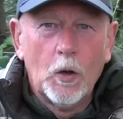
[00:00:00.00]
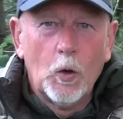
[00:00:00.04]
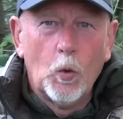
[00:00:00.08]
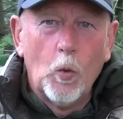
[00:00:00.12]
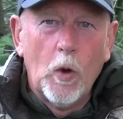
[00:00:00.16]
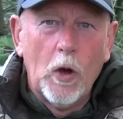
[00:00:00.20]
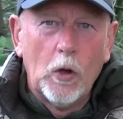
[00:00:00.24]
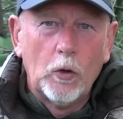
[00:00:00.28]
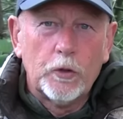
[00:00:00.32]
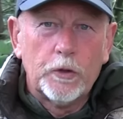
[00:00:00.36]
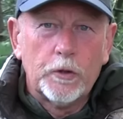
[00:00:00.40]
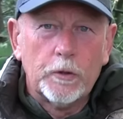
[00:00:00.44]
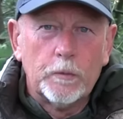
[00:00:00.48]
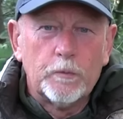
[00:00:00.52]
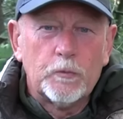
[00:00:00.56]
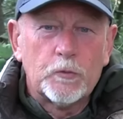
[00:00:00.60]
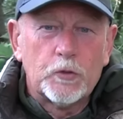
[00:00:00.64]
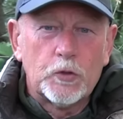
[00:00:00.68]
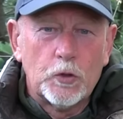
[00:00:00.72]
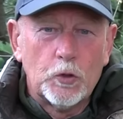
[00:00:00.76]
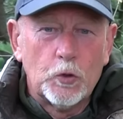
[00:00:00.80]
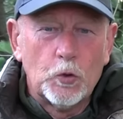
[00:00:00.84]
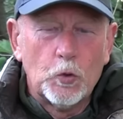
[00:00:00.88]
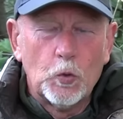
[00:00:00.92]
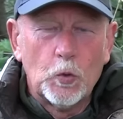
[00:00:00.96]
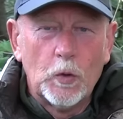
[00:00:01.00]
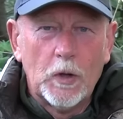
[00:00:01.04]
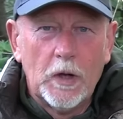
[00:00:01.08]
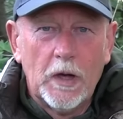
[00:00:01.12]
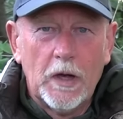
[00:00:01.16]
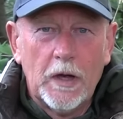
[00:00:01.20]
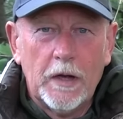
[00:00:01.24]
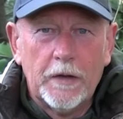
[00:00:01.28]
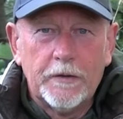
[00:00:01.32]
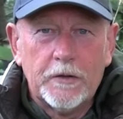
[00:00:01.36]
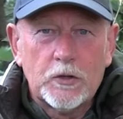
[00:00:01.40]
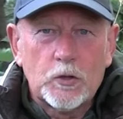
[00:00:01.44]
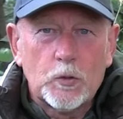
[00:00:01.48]
Welcome to
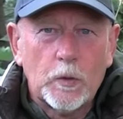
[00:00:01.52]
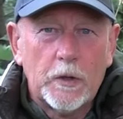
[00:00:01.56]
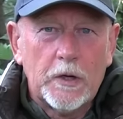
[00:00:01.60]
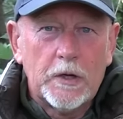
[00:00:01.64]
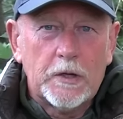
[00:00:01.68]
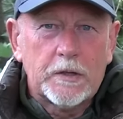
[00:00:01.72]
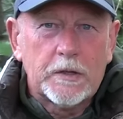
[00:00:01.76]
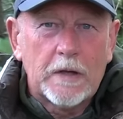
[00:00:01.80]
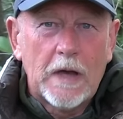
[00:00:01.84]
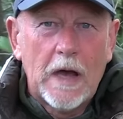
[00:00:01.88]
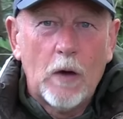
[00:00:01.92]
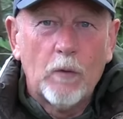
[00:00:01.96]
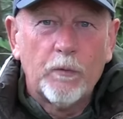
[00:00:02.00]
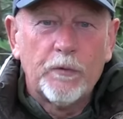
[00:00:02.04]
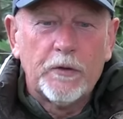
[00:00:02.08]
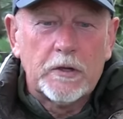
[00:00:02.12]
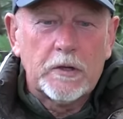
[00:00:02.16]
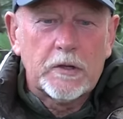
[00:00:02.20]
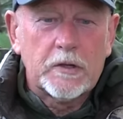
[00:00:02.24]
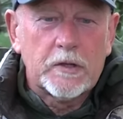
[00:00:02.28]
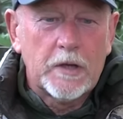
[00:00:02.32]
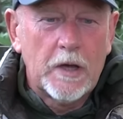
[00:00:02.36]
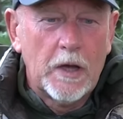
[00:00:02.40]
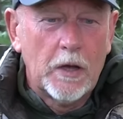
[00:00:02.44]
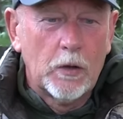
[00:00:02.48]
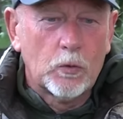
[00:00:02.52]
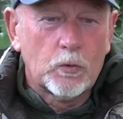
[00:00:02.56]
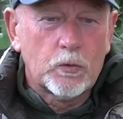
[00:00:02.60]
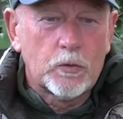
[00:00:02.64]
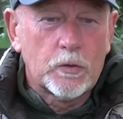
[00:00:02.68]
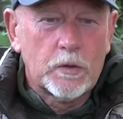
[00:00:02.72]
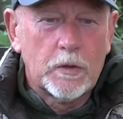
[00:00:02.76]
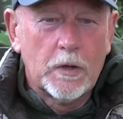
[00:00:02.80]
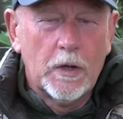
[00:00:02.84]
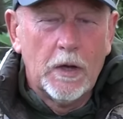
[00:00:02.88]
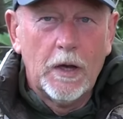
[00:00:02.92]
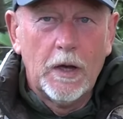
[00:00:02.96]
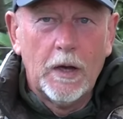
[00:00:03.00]
this week's Outfitter
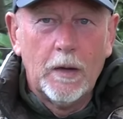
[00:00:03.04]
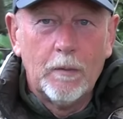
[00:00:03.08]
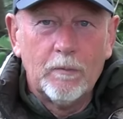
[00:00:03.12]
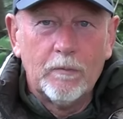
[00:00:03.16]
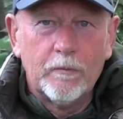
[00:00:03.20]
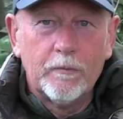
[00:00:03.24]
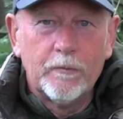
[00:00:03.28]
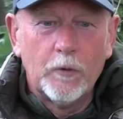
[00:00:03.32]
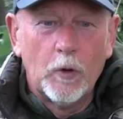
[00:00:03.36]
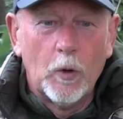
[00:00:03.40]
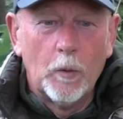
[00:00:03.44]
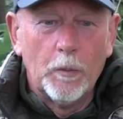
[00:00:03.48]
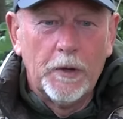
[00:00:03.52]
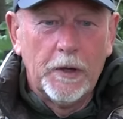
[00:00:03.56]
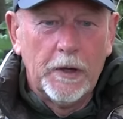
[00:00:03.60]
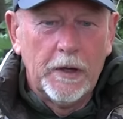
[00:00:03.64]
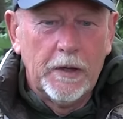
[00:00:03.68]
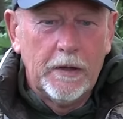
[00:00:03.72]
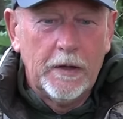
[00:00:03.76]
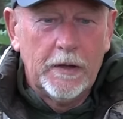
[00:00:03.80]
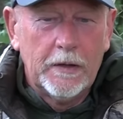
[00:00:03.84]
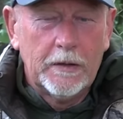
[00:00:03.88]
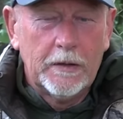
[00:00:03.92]
Tales from a